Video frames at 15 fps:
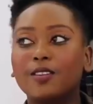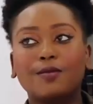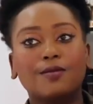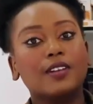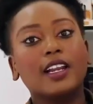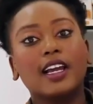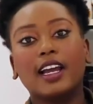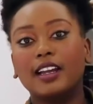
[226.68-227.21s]
even
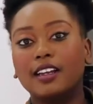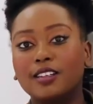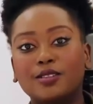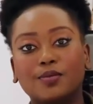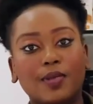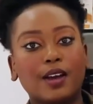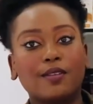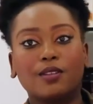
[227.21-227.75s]
feel like I need
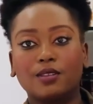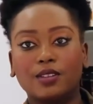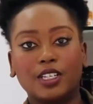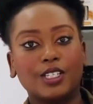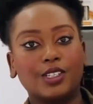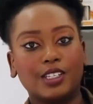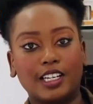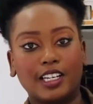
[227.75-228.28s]
to buy
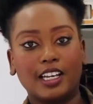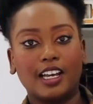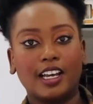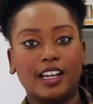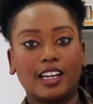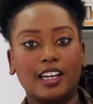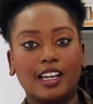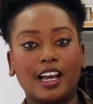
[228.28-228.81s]
foundation
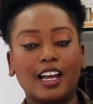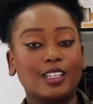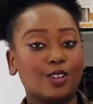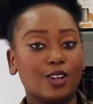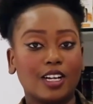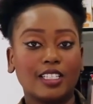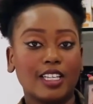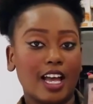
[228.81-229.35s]
again, as
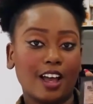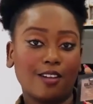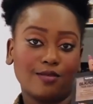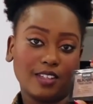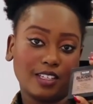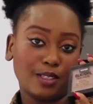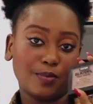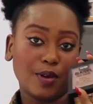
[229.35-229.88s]
long as I have
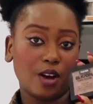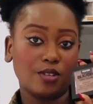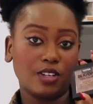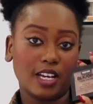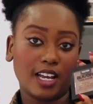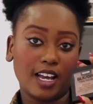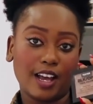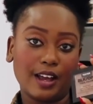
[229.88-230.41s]
this
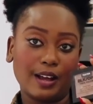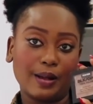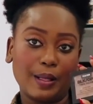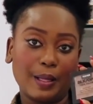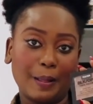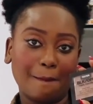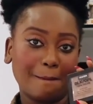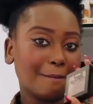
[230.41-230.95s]
powder here.
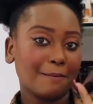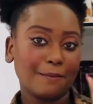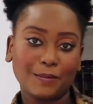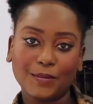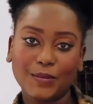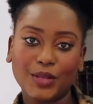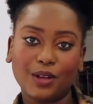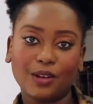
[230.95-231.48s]

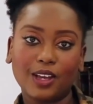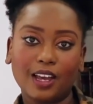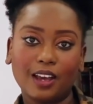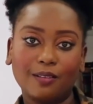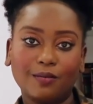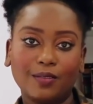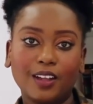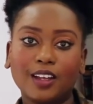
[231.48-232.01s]

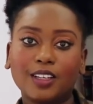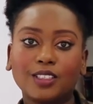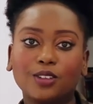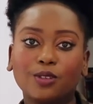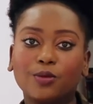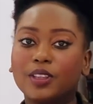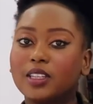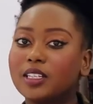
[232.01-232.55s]
Okay,
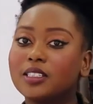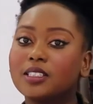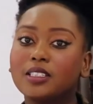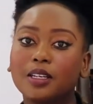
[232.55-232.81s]
so with these